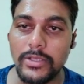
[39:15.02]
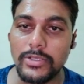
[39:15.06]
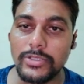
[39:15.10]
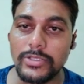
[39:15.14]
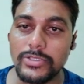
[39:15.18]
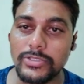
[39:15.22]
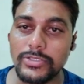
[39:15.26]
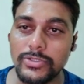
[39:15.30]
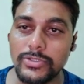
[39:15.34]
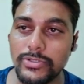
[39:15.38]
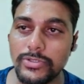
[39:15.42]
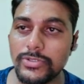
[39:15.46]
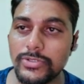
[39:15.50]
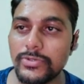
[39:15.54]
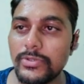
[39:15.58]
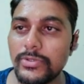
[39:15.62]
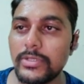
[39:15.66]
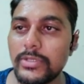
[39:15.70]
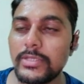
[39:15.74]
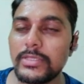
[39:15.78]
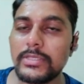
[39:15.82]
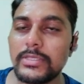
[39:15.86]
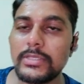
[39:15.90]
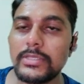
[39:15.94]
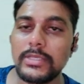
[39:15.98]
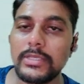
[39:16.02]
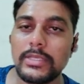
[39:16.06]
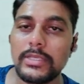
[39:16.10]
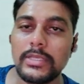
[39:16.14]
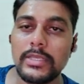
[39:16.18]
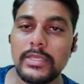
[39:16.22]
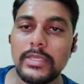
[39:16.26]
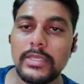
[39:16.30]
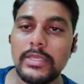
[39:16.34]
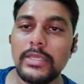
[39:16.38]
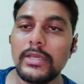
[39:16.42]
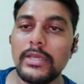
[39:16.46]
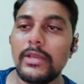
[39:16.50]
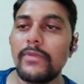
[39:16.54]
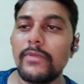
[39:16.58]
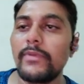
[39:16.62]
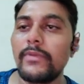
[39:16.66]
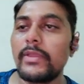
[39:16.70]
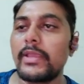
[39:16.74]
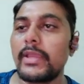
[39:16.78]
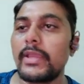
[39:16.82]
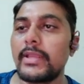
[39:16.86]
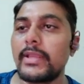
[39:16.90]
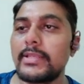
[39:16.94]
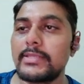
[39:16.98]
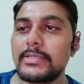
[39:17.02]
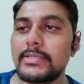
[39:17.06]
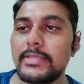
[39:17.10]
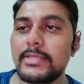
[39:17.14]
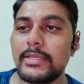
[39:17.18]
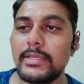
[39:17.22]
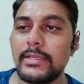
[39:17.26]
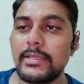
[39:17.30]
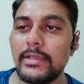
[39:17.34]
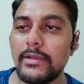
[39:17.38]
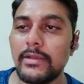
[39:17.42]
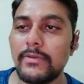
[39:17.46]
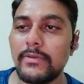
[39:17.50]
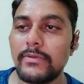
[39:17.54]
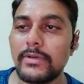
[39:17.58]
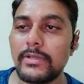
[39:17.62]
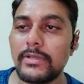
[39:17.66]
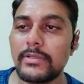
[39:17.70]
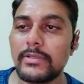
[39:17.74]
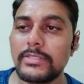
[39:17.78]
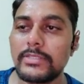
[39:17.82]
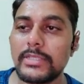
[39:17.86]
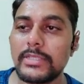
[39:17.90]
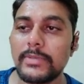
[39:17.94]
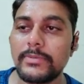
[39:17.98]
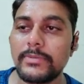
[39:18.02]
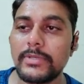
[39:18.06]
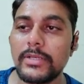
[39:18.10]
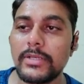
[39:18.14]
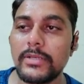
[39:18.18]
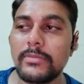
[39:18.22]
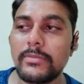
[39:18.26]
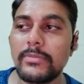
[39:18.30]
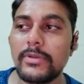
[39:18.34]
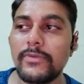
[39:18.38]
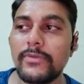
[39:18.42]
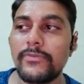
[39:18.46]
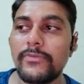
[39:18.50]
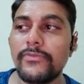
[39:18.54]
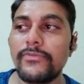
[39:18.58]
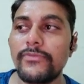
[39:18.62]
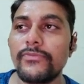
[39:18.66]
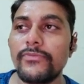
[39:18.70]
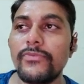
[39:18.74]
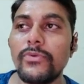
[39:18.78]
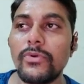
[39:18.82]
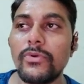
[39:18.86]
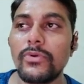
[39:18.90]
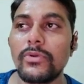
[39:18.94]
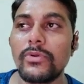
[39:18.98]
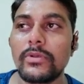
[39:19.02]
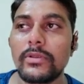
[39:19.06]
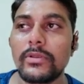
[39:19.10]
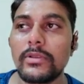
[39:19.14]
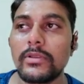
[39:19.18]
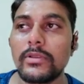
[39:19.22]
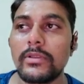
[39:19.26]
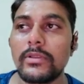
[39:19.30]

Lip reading: So students, here we can say our chapter number 4